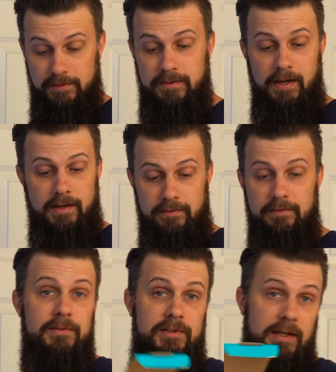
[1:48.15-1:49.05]

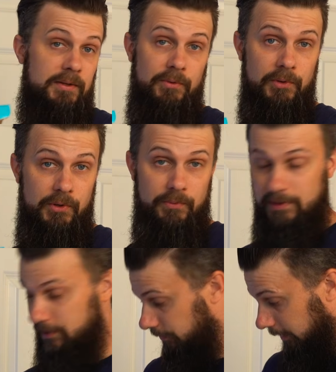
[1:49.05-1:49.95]
10 secondary
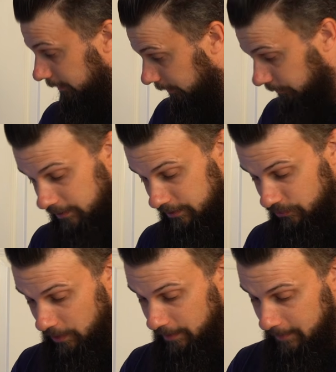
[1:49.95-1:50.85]
units connected to
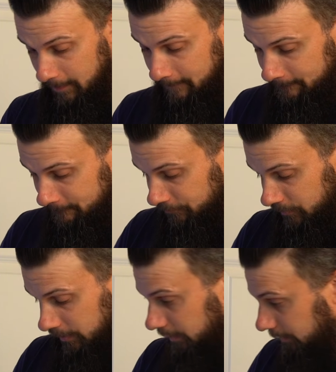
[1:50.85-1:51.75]
this one.
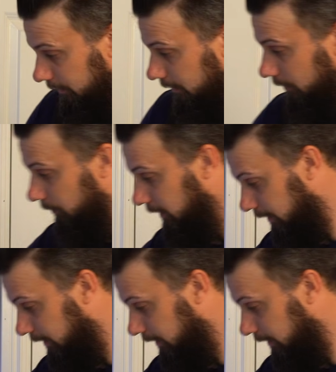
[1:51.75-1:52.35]
And we